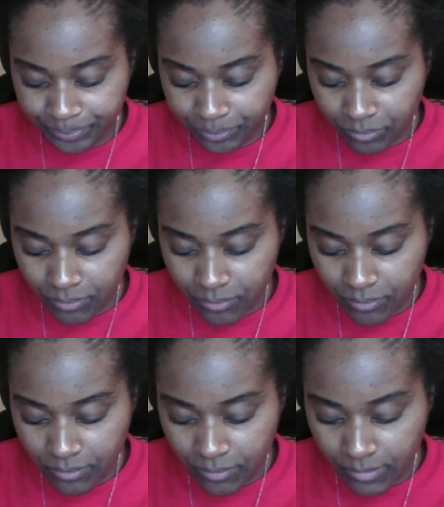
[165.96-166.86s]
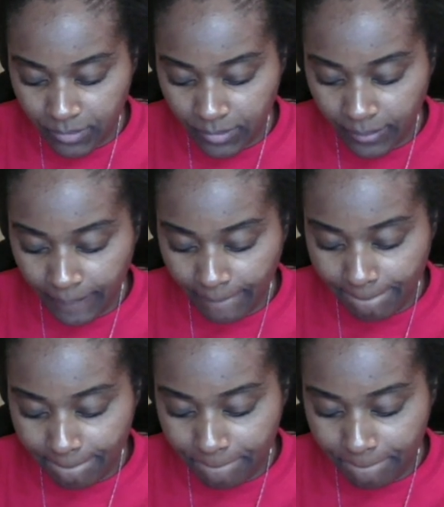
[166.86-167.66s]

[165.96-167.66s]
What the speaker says: No one is speaking in this clip.